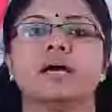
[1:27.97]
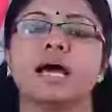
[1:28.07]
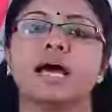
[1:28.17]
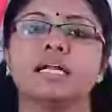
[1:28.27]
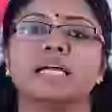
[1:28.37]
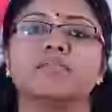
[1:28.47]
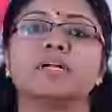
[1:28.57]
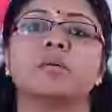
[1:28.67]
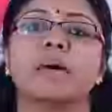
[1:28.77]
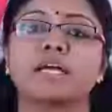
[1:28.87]
And
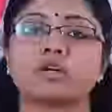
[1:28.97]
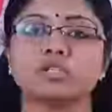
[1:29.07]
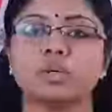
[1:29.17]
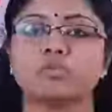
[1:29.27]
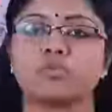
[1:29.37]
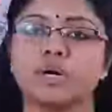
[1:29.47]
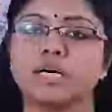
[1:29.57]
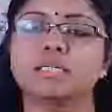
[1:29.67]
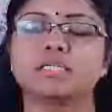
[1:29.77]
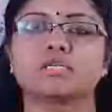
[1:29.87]
even the Microsoft
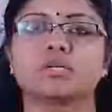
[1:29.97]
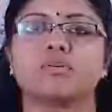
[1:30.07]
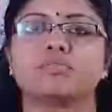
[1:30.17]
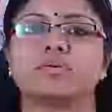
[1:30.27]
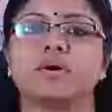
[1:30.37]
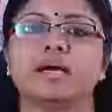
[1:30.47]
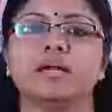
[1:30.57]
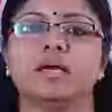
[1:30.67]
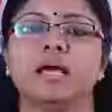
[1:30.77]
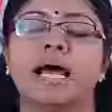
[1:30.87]
Word is a software,